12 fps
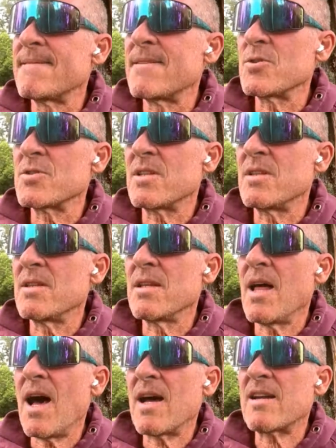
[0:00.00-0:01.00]
There's a
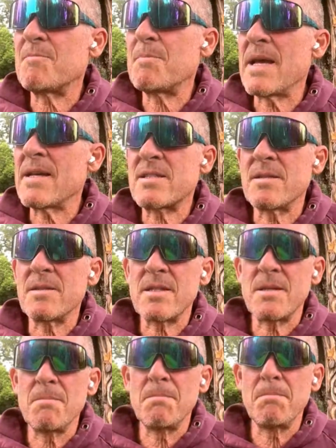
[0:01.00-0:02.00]
lot of
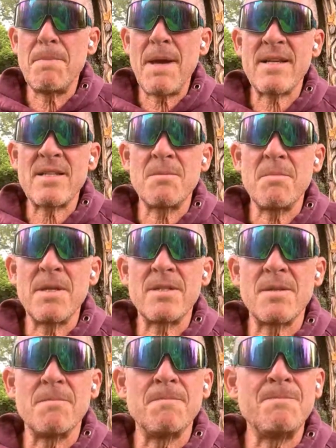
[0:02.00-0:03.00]

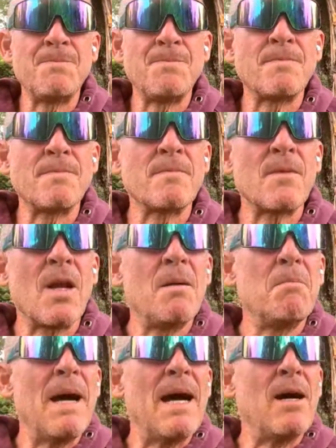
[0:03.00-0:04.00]
pessimism
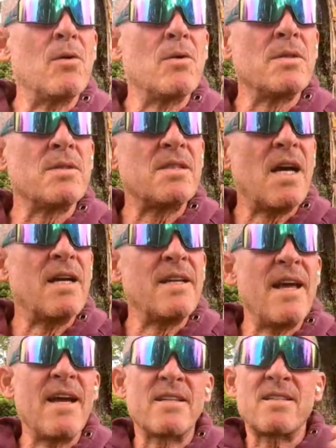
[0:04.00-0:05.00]
about
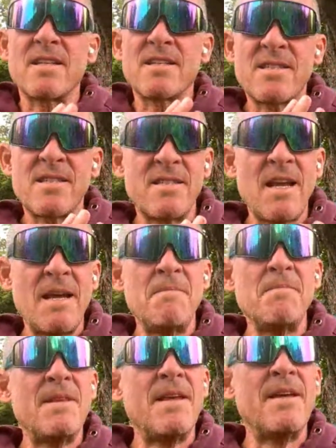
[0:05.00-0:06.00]
TitanX. Same
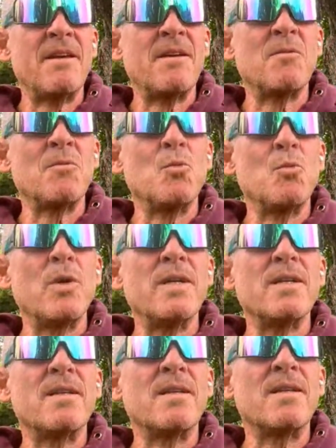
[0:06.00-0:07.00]
thing
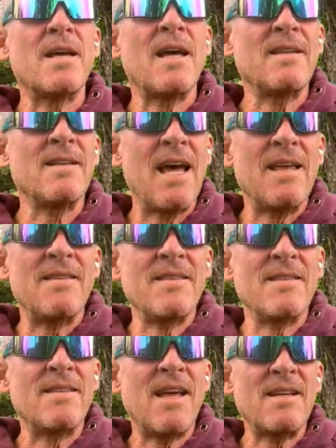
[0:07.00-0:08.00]
with,
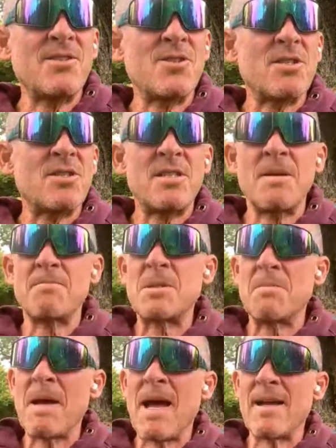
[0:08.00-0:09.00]
and that's just
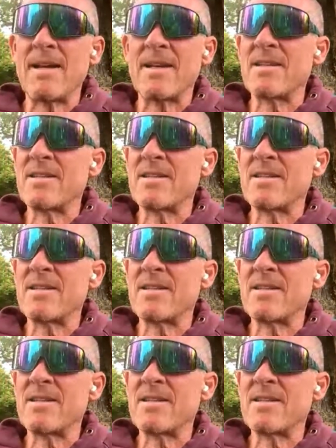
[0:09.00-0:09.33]
symptomatic.